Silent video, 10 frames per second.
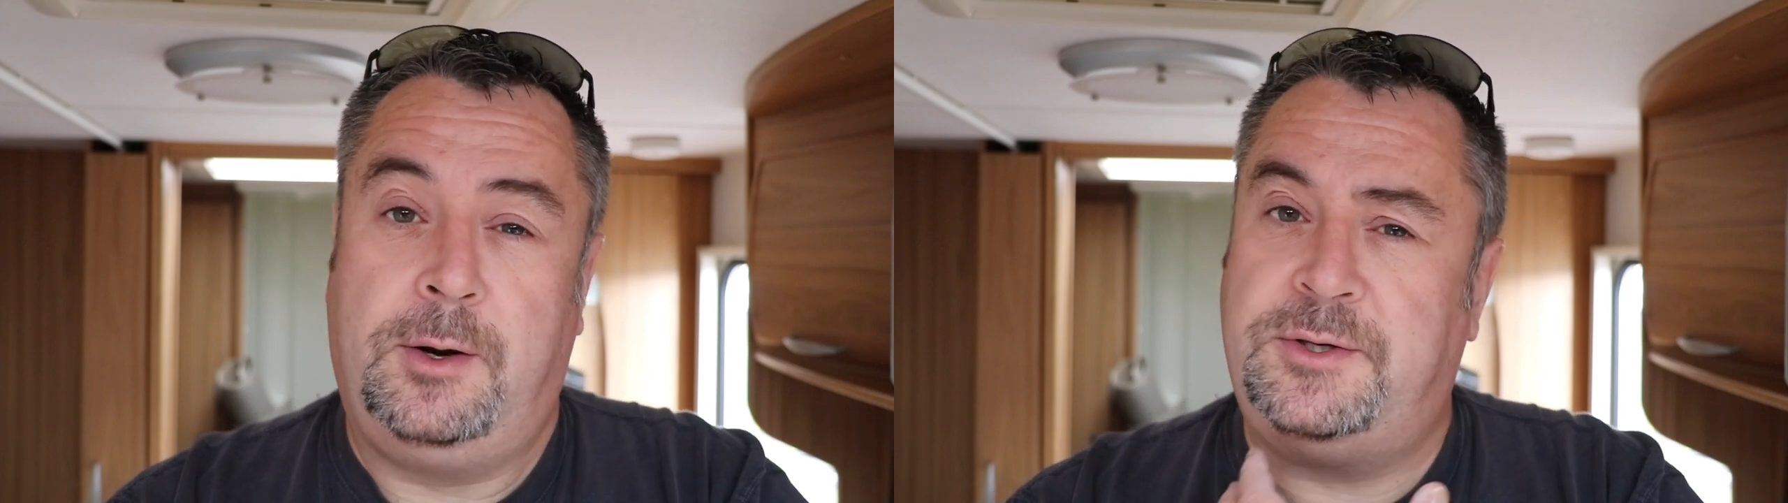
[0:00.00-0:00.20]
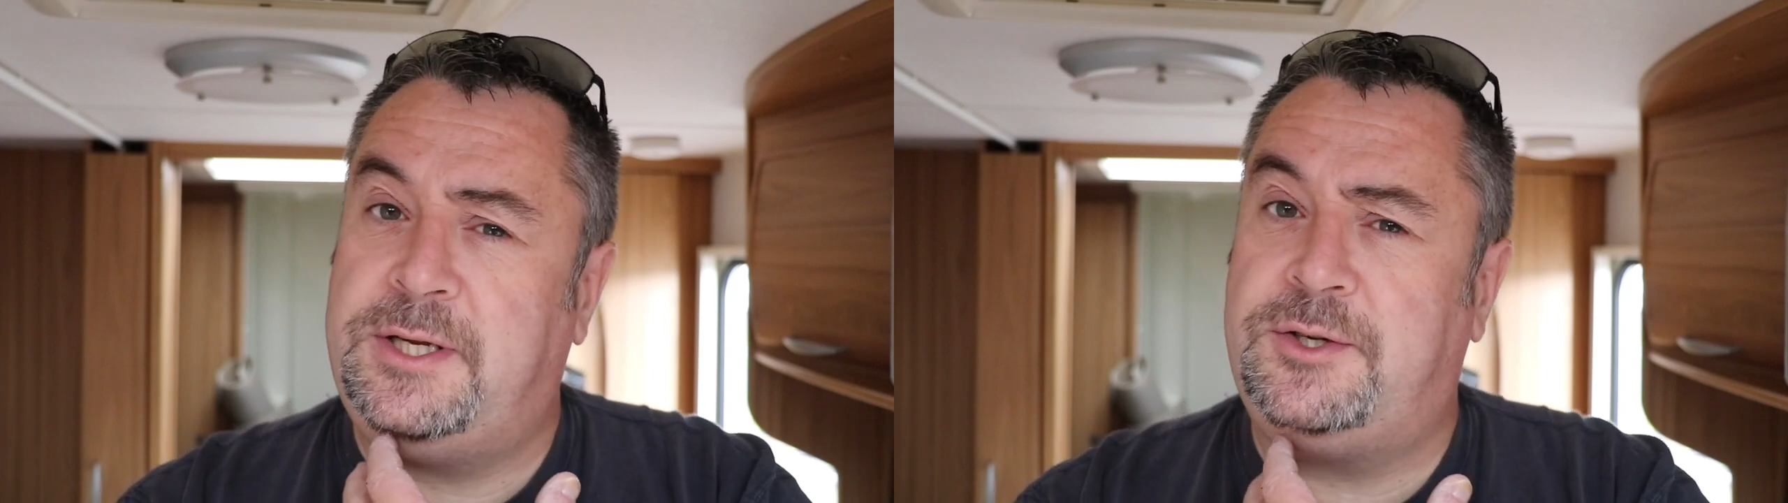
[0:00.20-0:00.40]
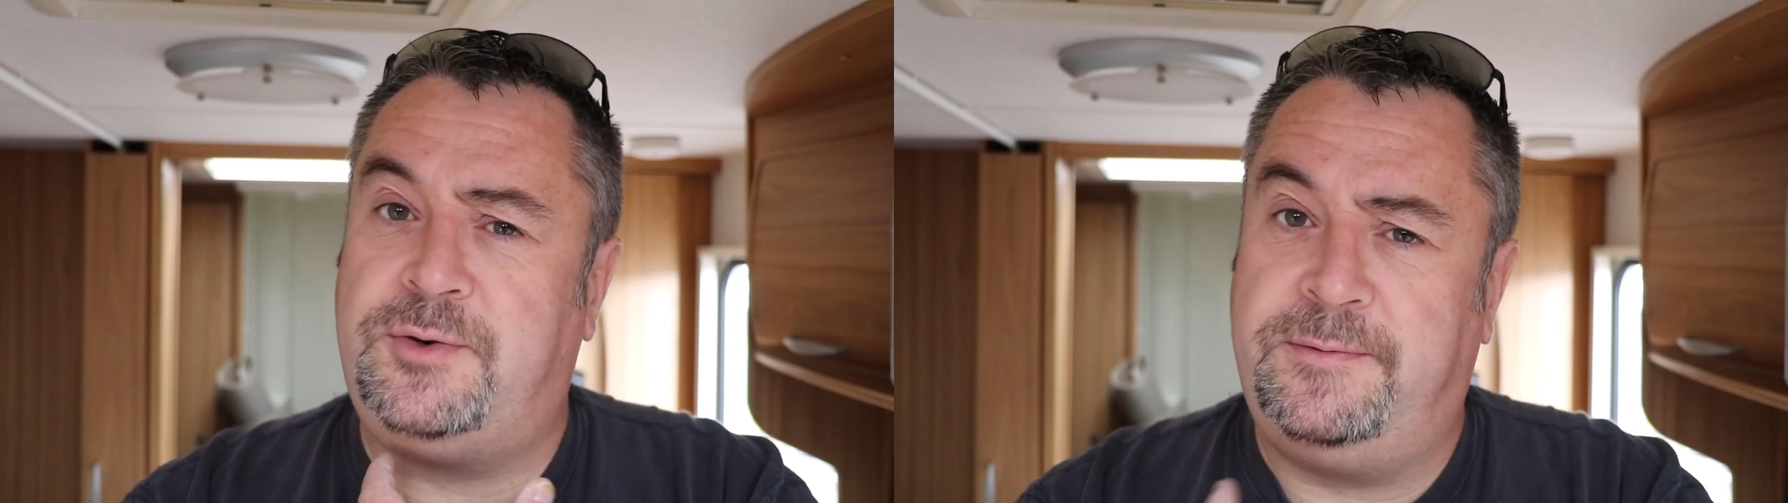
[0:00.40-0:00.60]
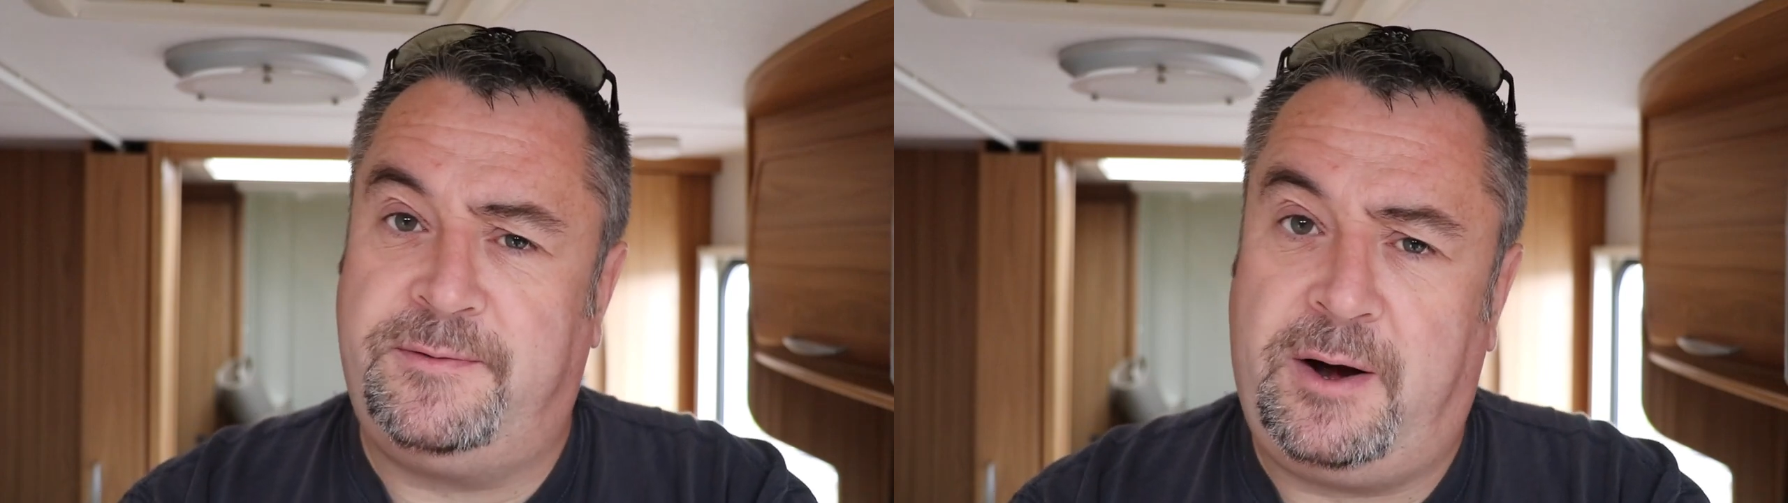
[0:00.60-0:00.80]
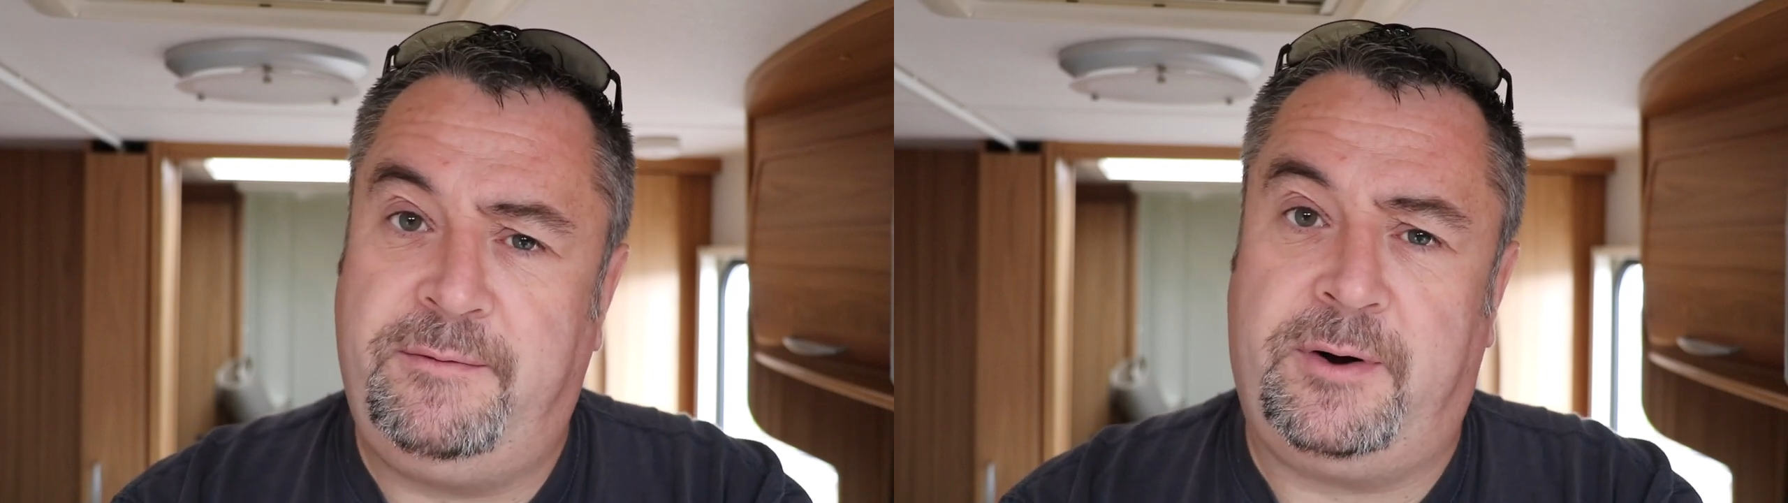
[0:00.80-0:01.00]
knows the industry
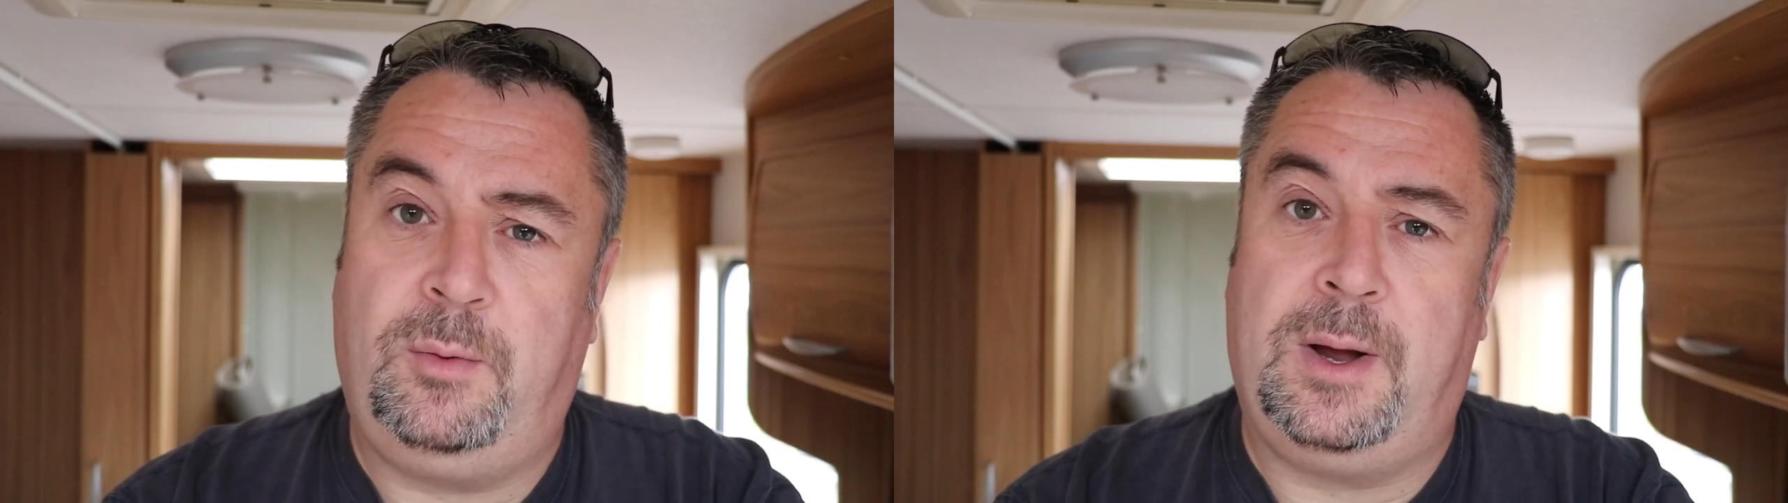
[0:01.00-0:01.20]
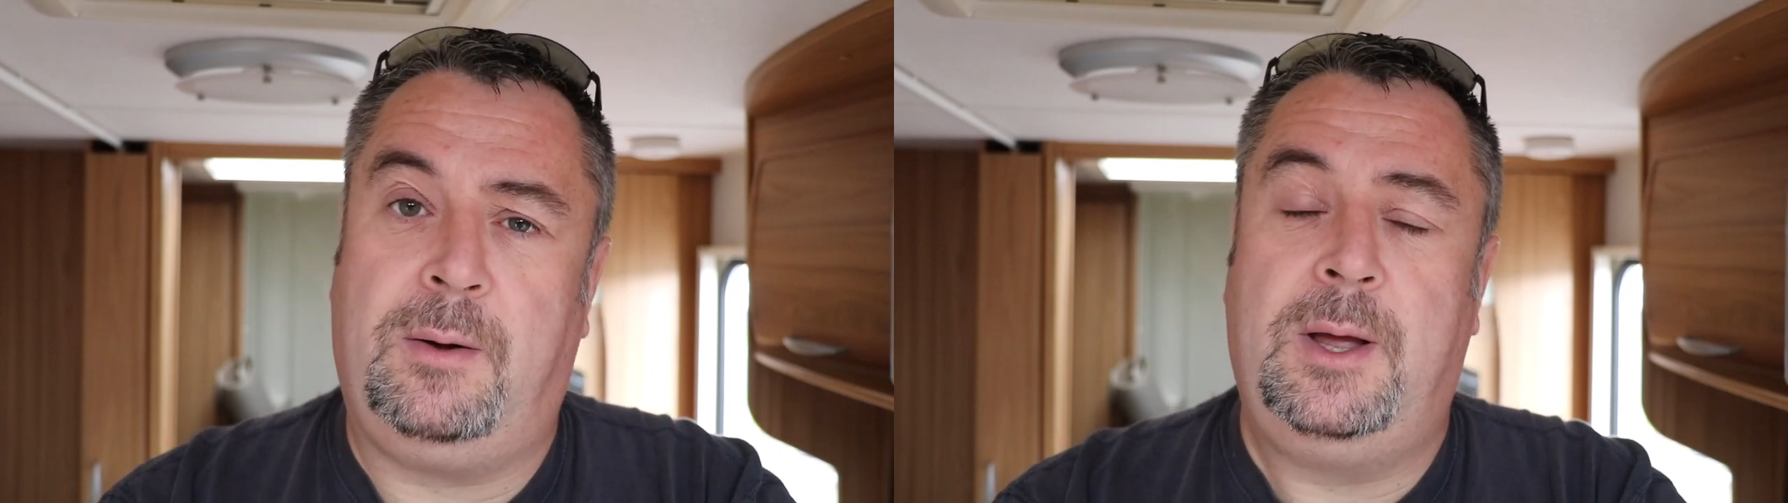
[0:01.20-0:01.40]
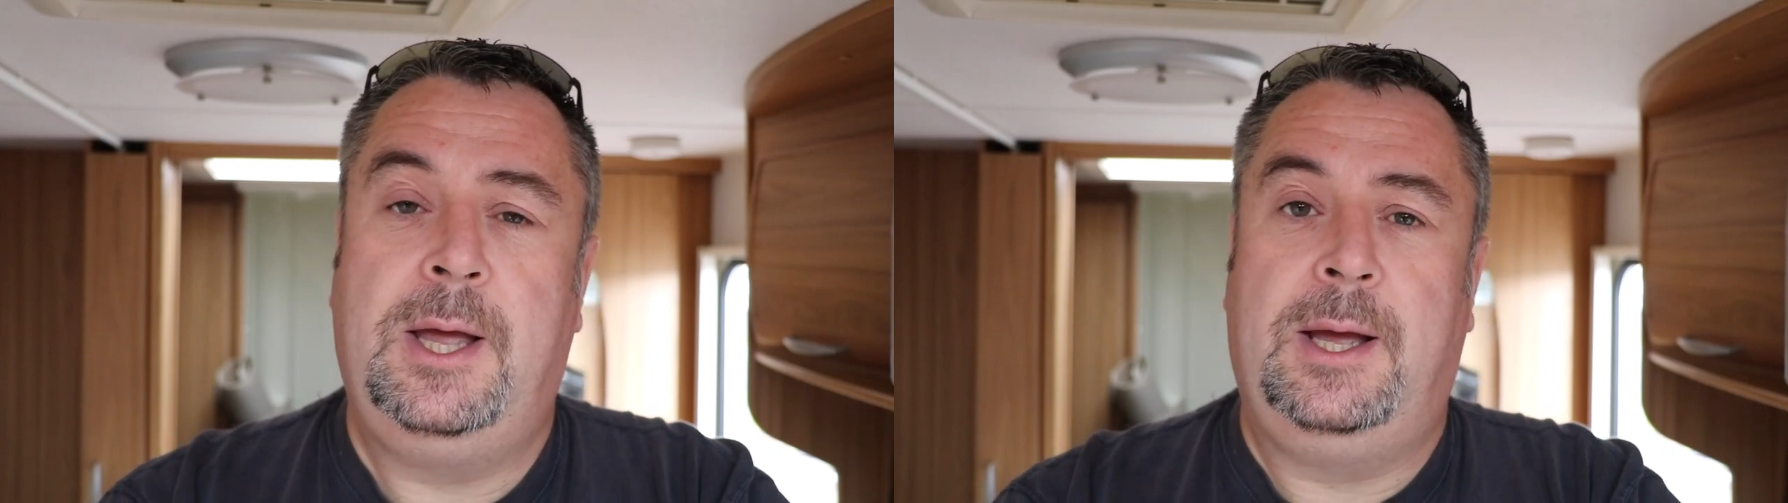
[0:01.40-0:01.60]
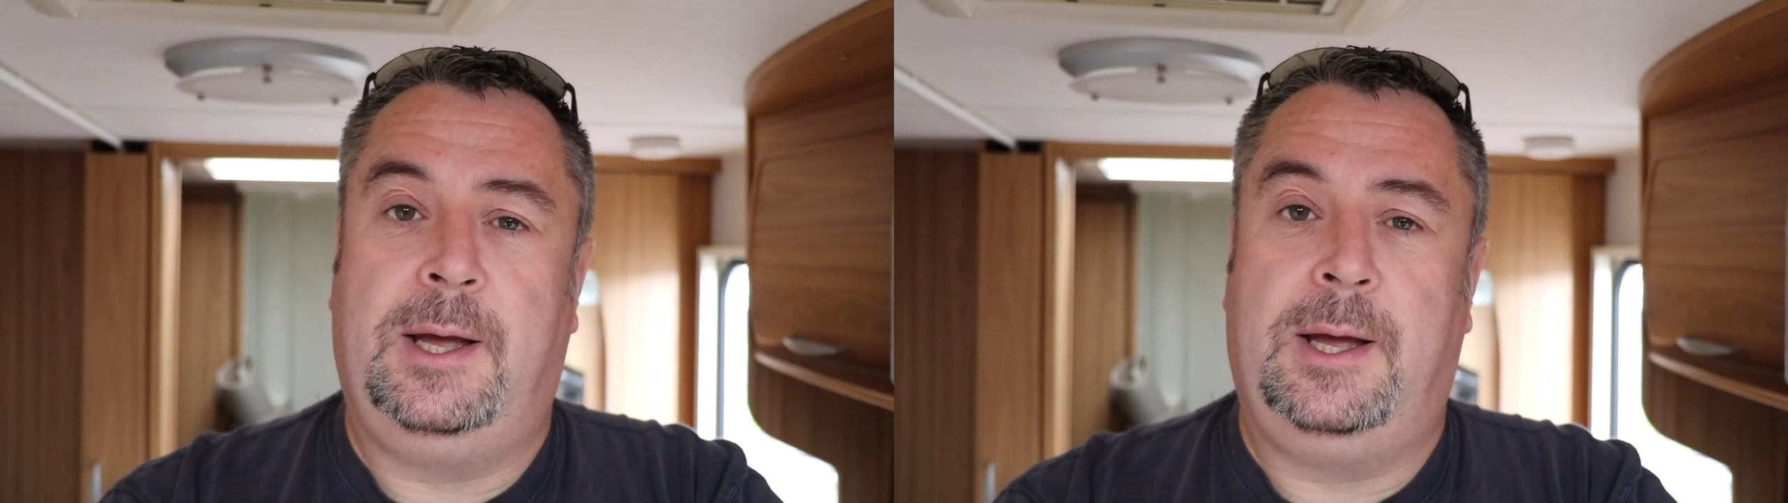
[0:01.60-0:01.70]
very, very well,